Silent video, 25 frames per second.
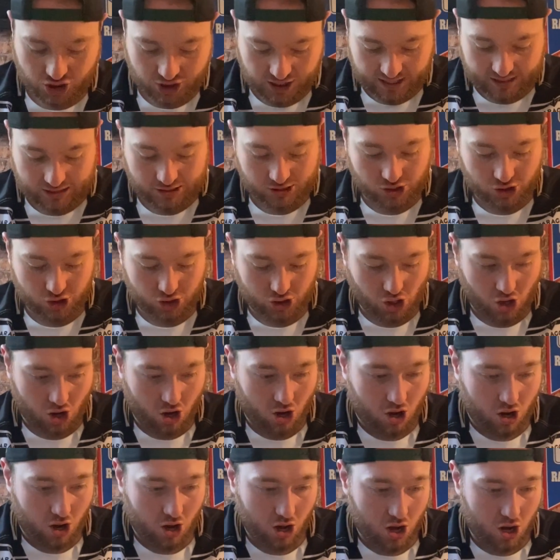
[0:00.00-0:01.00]
chance
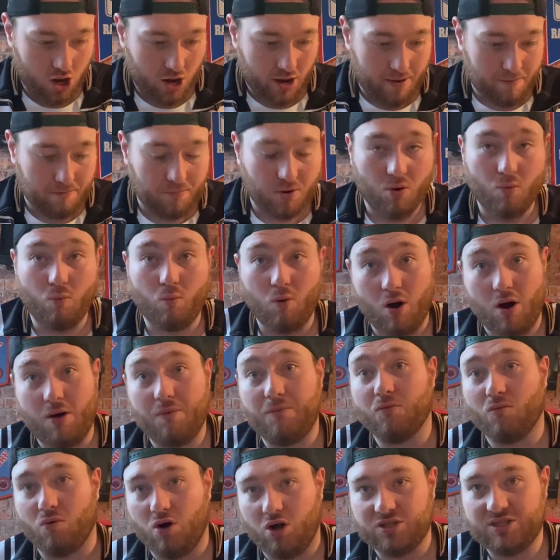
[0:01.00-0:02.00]
store, but what
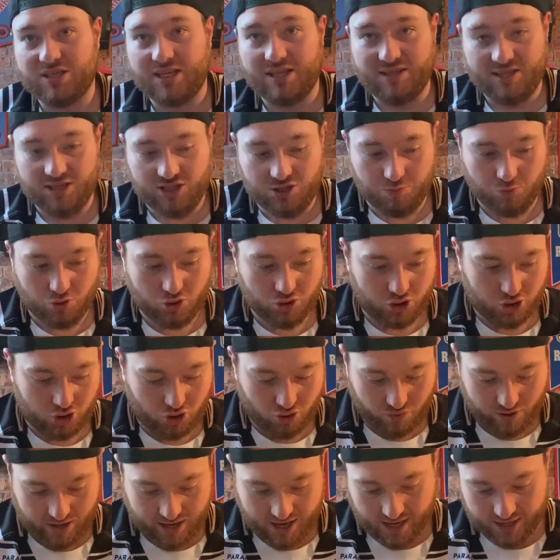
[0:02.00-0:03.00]
was in this month's
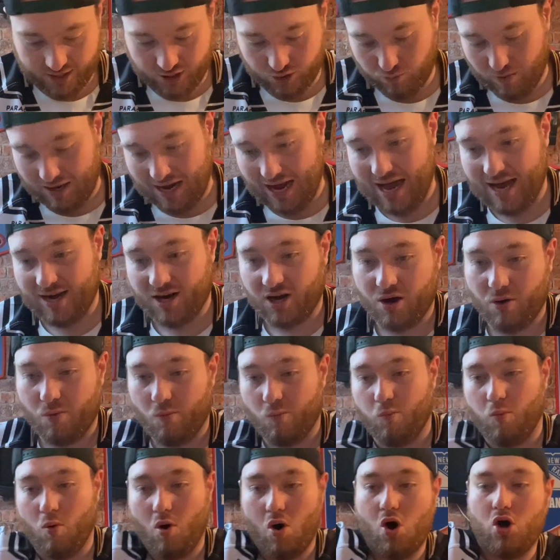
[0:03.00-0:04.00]
crate? We had a
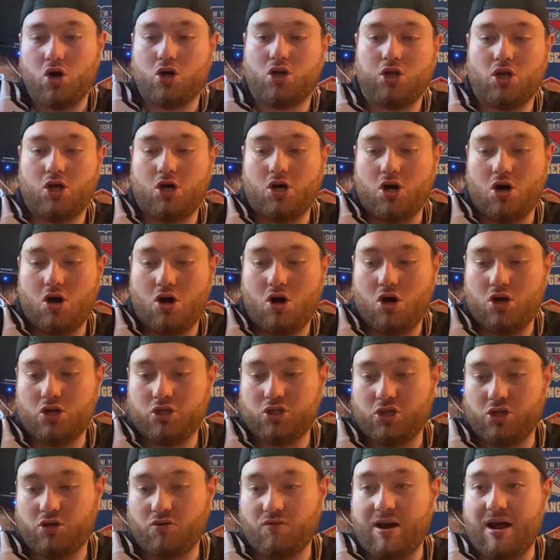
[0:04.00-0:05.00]
Wardlow
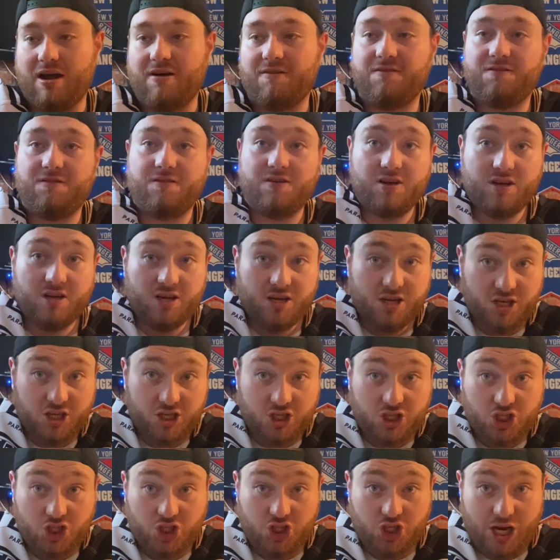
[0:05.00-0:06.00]
autograph.
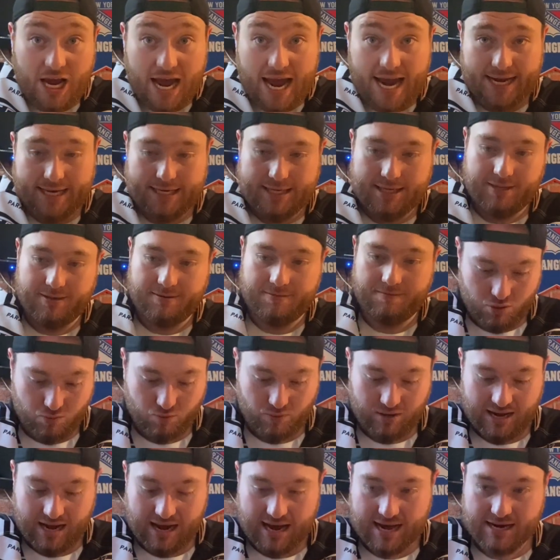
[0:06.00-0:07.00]
Check.
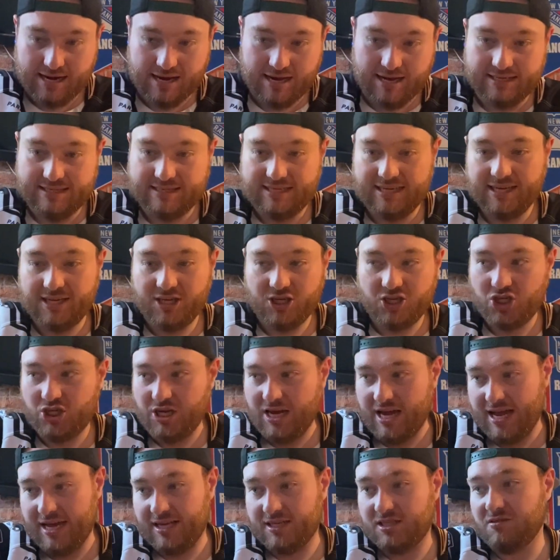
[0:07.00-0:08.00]
We had a
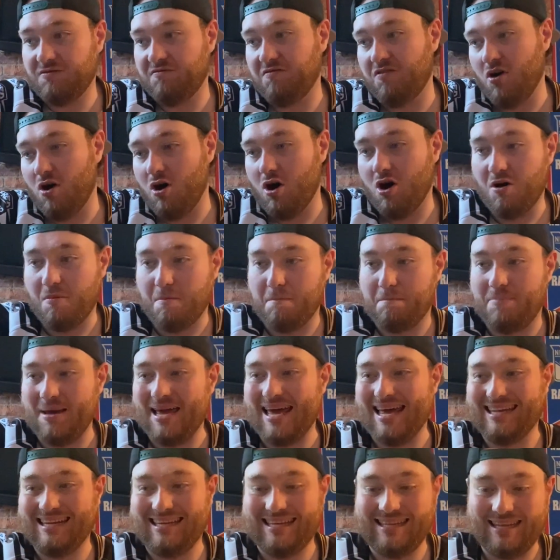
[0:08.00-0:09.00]
t-shirt for
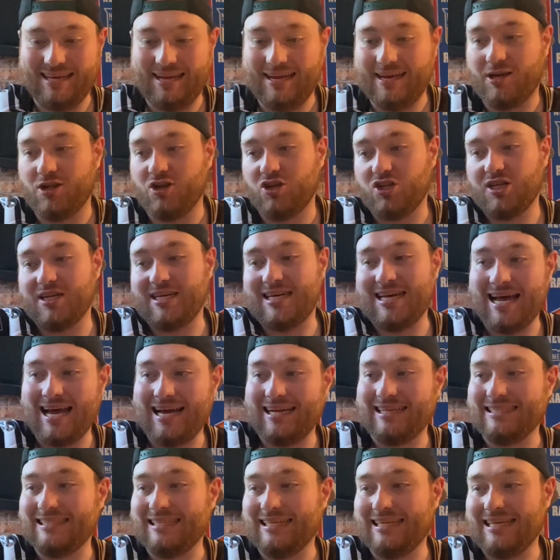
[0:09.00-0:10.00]
Barely Legal
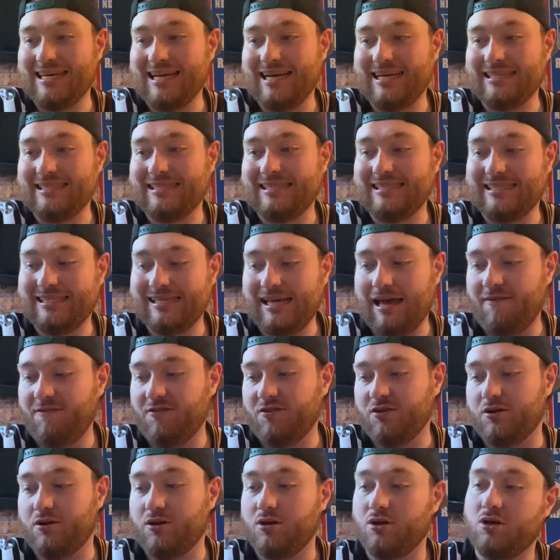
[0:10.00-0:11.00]

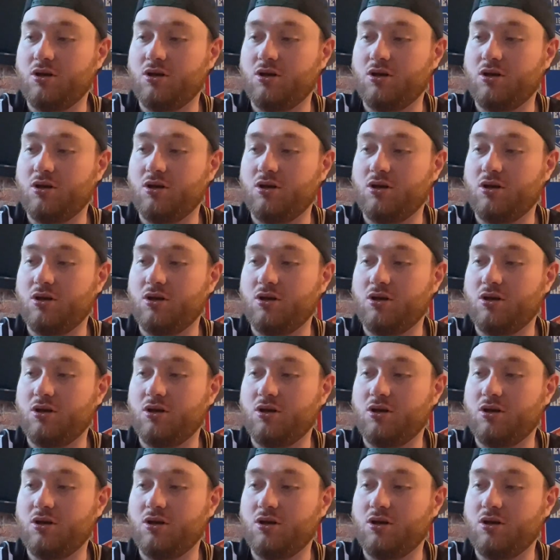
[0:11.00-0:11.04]
1997.